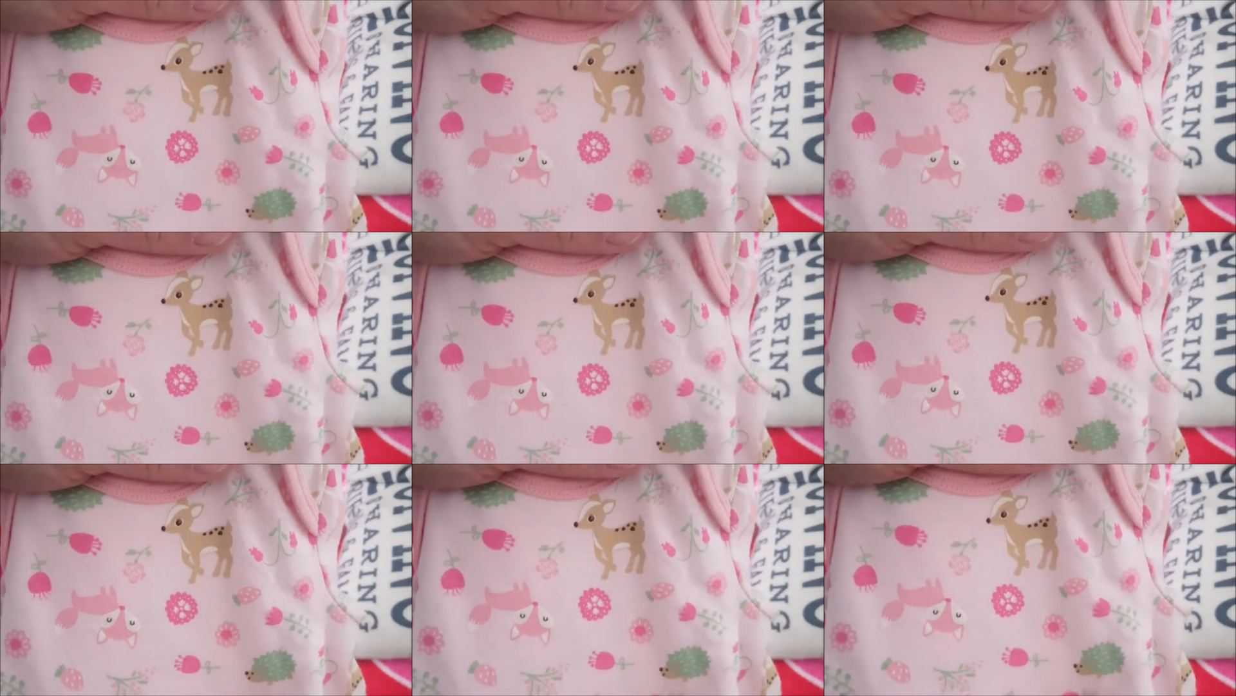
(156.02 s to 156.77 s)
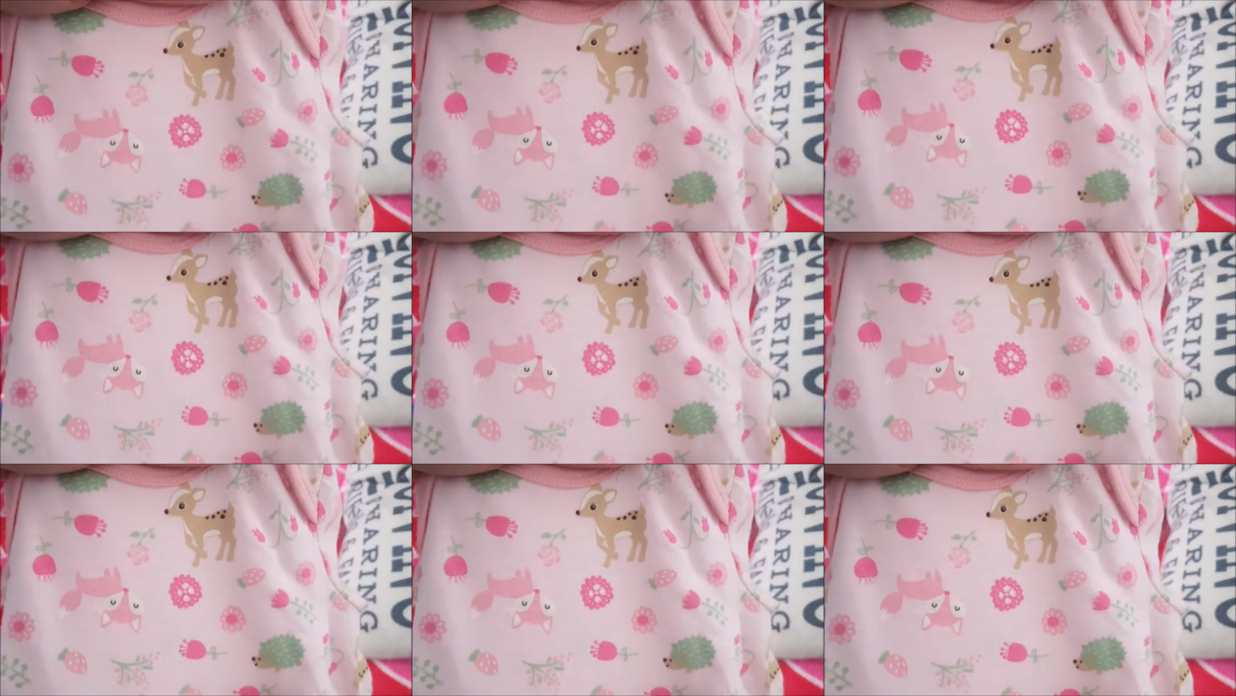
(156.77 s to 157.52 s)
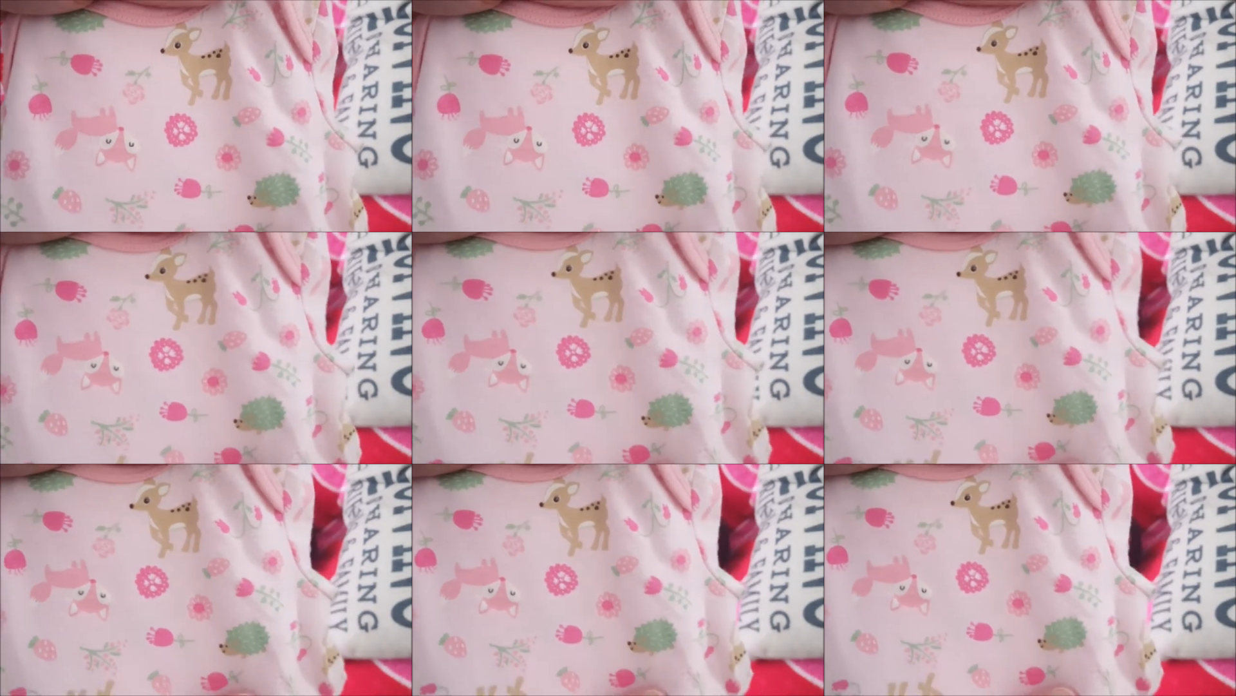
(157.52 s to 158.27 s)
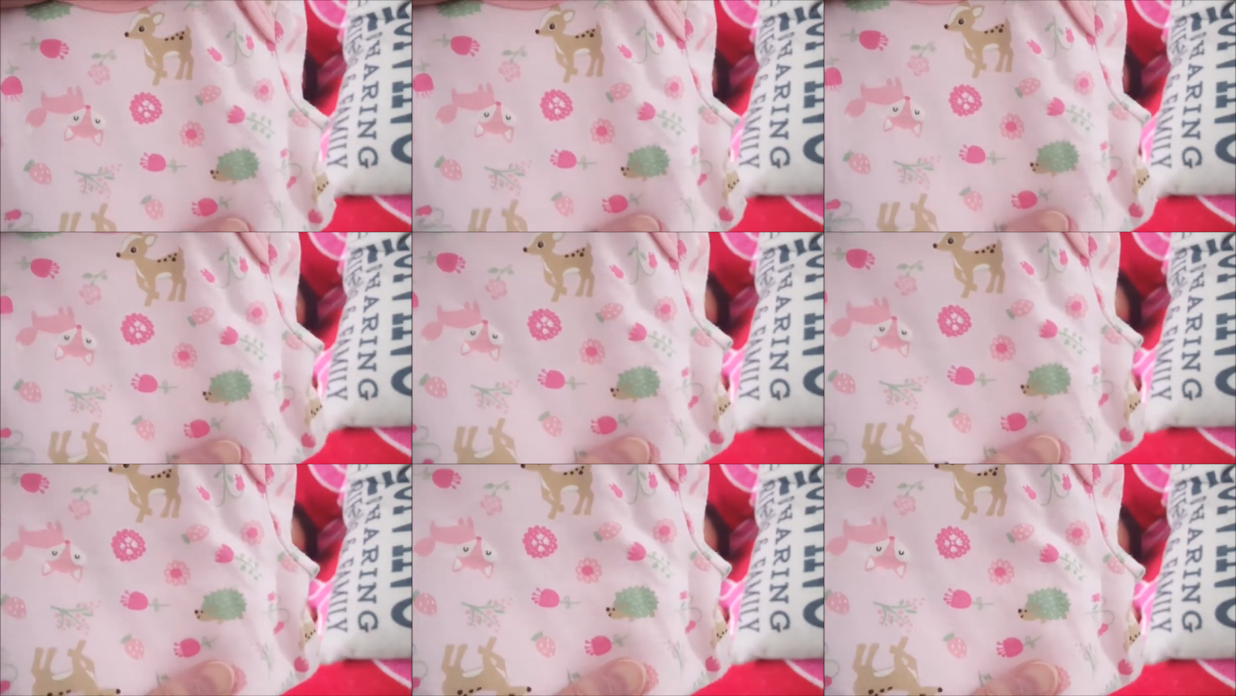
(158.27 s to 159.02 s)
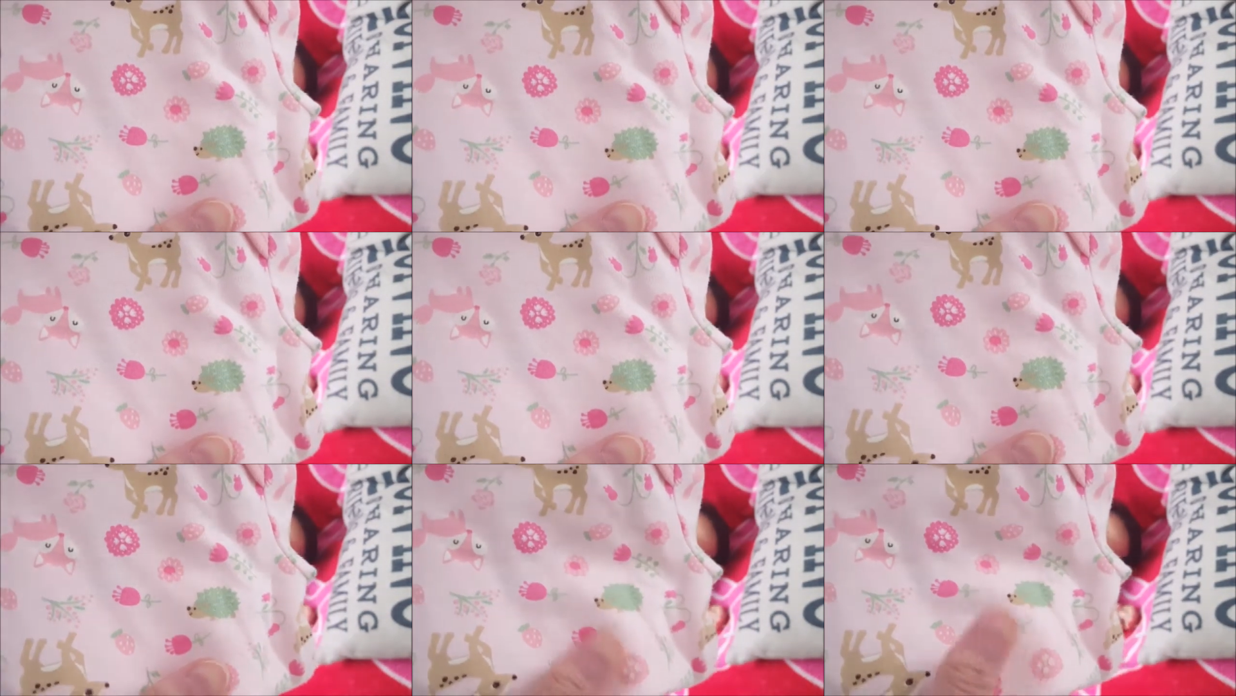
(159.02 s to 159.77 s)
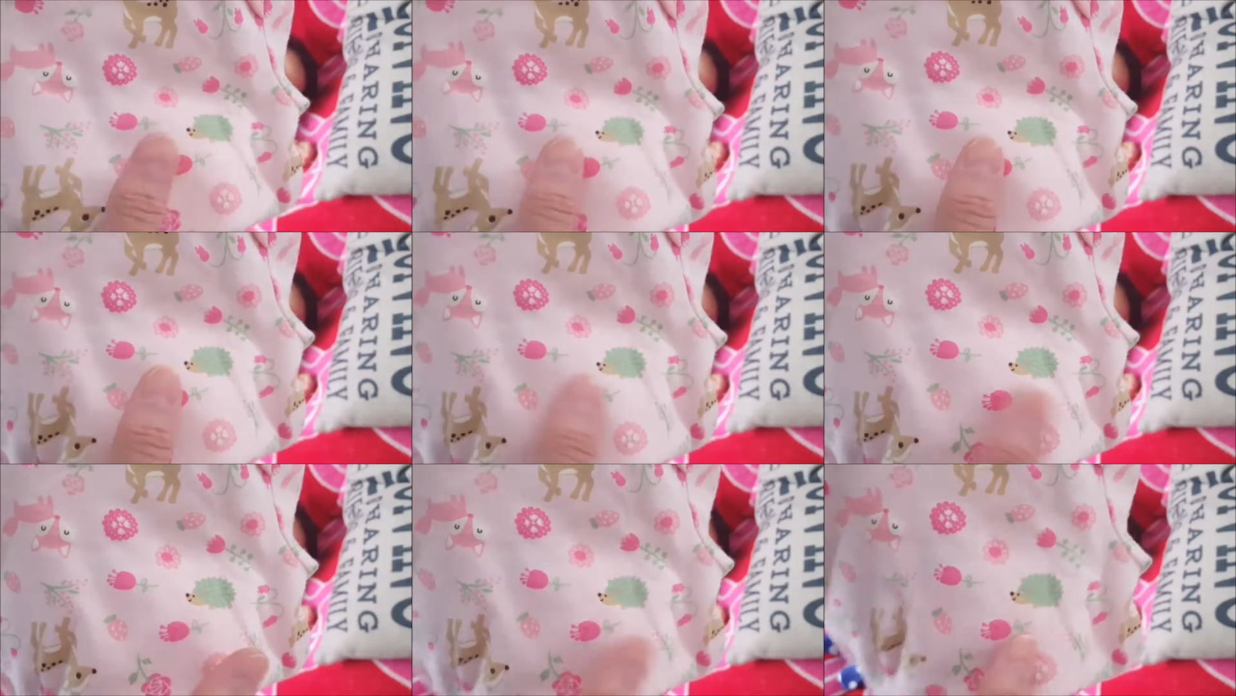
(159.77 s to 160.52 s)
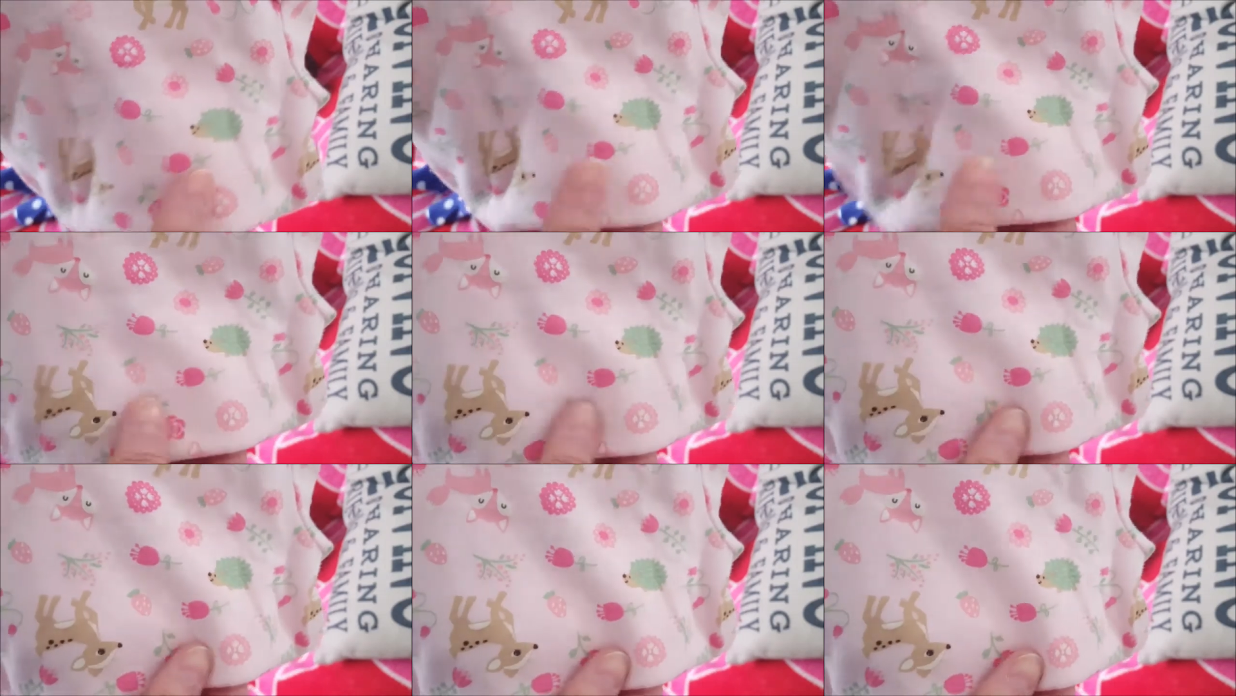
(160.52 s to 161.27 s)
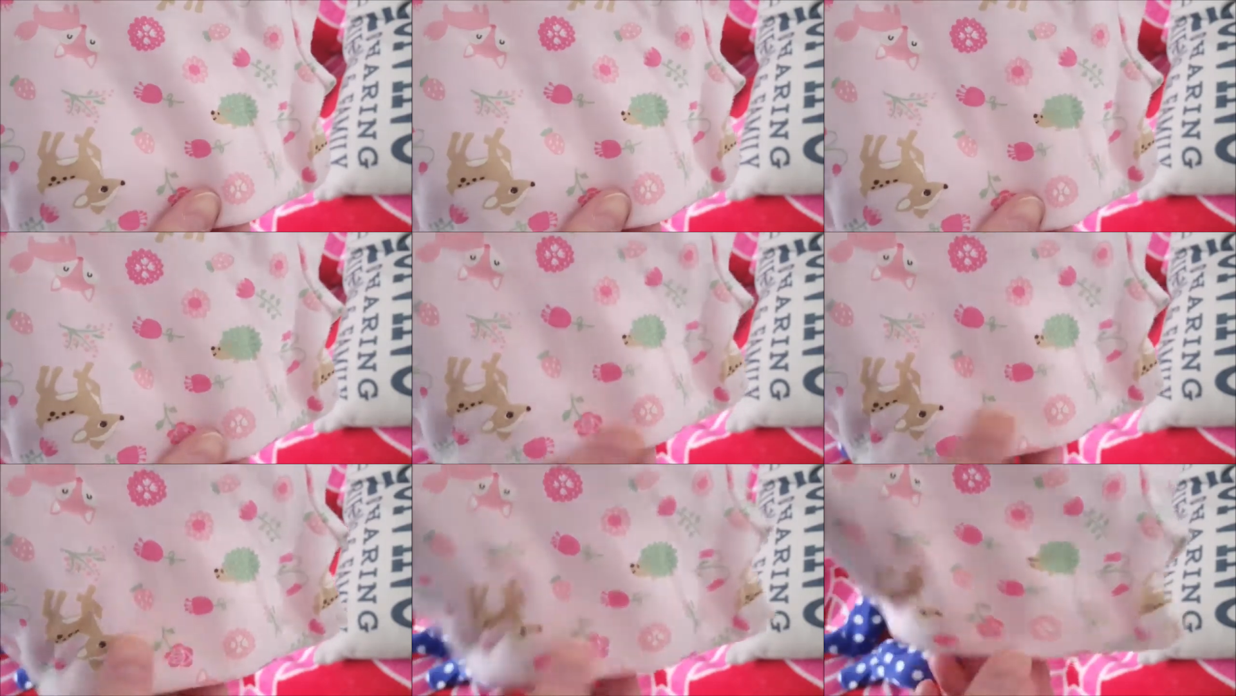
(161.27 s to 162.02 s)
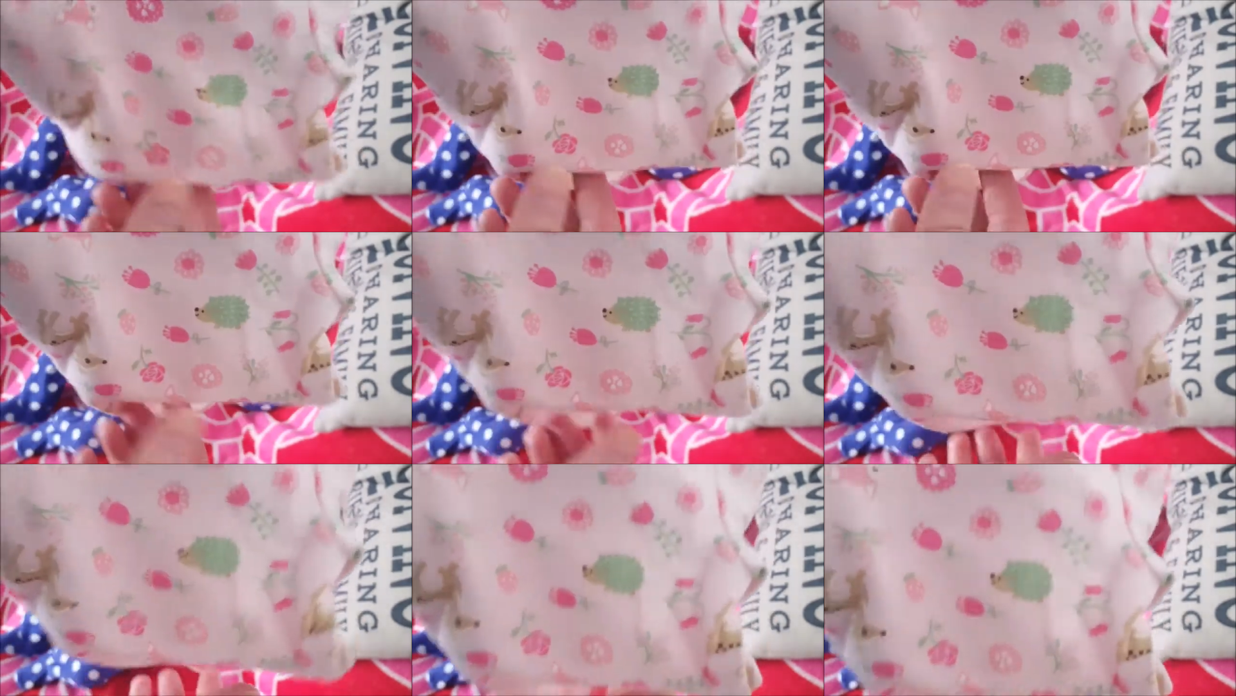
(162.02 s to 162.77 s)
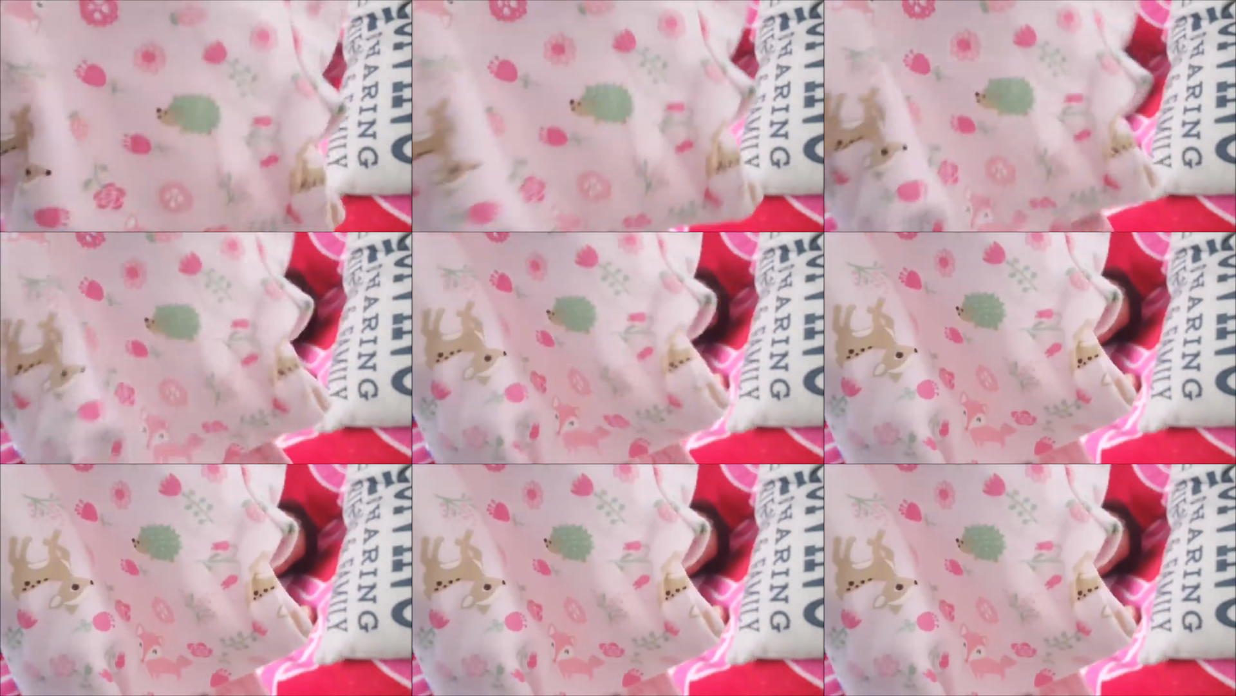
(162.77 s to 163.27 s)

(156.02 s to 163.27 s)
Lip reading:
Nobody's mouth can be seen.